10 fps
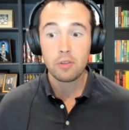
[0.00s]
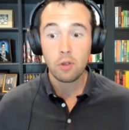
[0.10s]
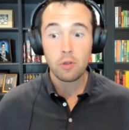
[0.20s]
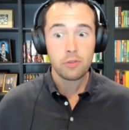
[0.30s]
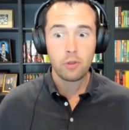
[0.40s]
the,
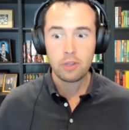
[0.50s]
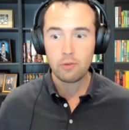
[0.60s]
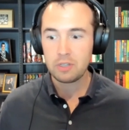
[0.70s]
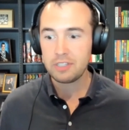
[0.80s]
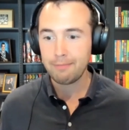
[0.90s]
no the only
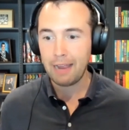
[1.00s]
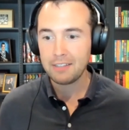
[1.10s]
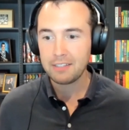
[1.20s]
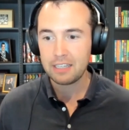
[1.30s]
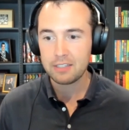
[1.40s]
reason i'm
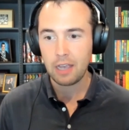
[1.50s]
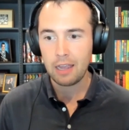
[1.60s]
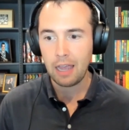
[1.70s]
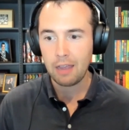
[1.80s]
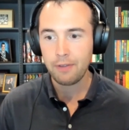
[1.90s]
asking is I,
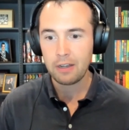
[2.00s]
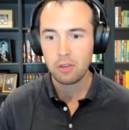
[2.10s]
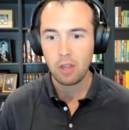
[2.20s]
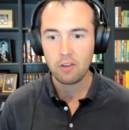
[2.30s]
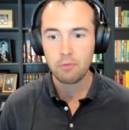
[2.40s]
I find a
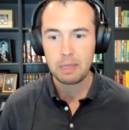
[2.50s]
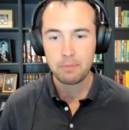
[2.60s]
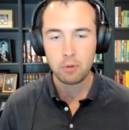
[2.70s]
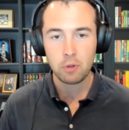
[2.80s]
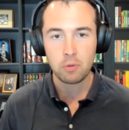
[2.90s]
lot of
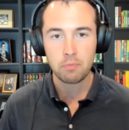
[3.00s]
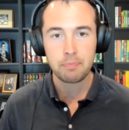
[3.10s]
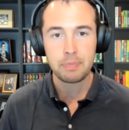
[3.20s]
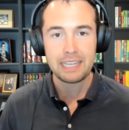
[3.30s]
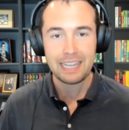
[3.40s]
people
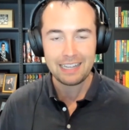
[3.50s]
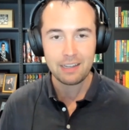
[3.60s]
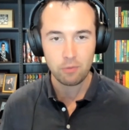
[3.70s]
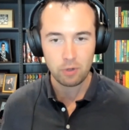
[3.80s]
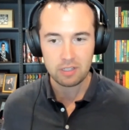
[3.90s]
beginning
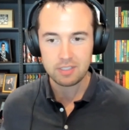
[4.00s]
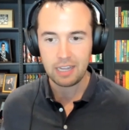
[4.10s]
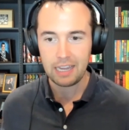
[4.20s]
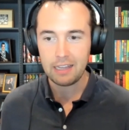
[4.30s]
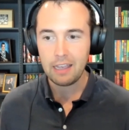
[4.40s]
in real
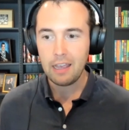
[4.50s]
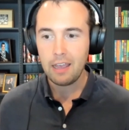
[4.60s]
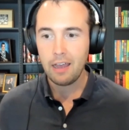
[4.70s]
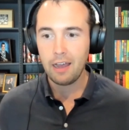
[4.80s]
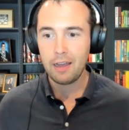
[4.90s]
estate
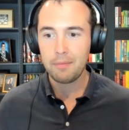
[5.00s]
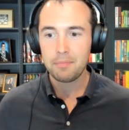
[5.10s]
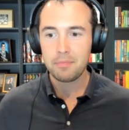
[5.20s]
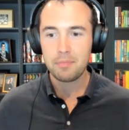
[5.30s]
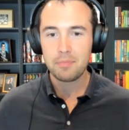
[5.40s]

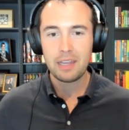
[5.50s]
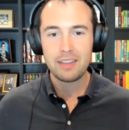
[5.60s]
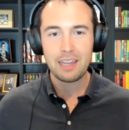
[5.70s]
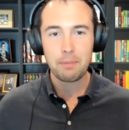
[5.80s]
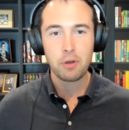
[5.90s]
um, they
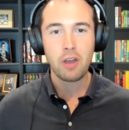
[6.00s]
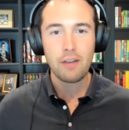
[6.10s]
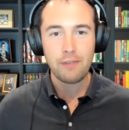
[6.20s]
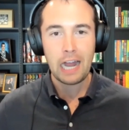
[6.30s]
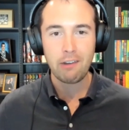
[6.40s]
they put
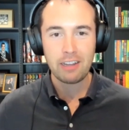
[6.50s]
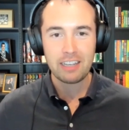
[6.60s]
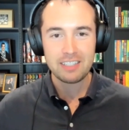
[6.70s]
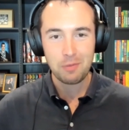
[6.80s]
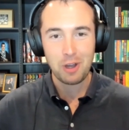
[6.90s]
off hiring
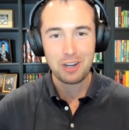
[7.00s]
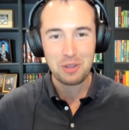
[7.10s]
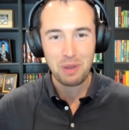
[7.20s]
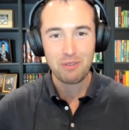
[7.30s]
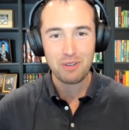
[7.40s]
because they want to
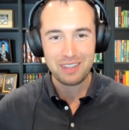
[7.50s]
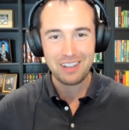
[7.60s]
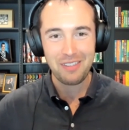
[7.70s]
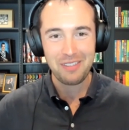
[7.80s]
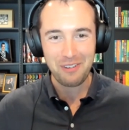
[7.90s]
do
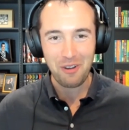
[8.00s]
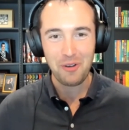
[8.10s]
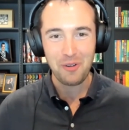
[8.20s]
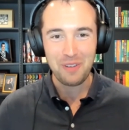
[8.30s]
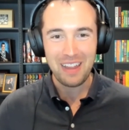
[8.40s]
everything on their
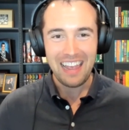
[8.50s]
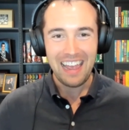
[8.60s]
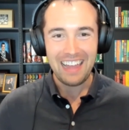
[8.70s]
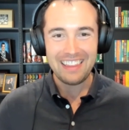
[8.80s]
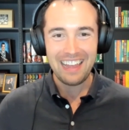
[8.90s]
own
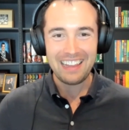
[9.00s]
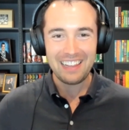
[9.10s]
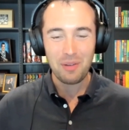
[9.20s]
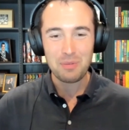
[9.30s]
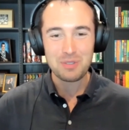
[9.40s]
and then it
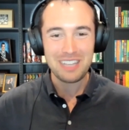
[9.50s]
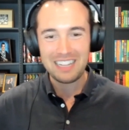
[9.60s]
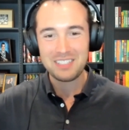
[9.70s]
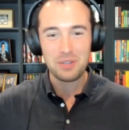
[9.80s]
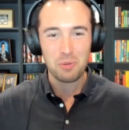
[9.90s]
almost
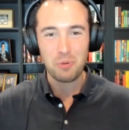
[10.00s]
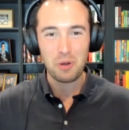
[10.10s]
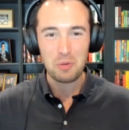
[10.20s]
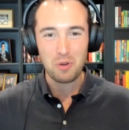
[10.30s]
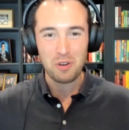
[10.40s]
gets to a
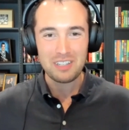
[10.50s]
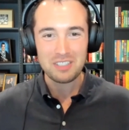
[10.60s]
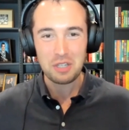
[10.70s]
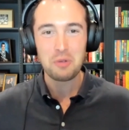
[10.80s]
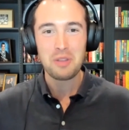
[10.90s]
point where
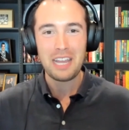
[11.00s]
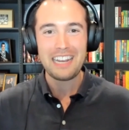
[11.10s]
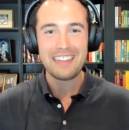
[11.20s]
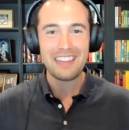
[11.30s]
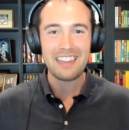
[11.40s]
it's too
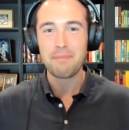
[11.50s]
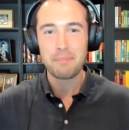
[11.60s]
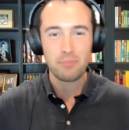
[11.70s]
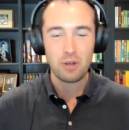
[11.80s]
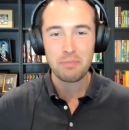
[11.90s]
late and then they
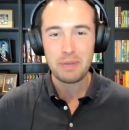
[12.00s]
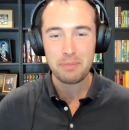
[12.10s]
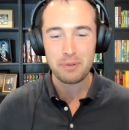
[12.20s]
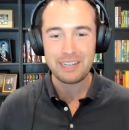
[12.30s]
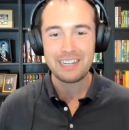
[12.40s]
bring
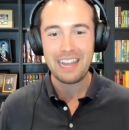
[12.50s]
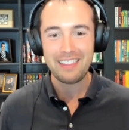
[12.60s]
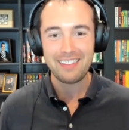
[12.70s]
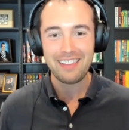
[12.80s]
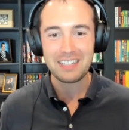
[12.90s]
people in at
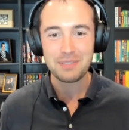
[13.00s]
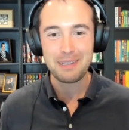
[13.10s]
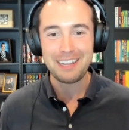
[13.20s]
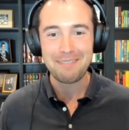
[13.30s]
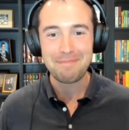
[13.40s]
the last
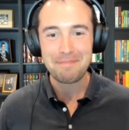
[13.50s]
minute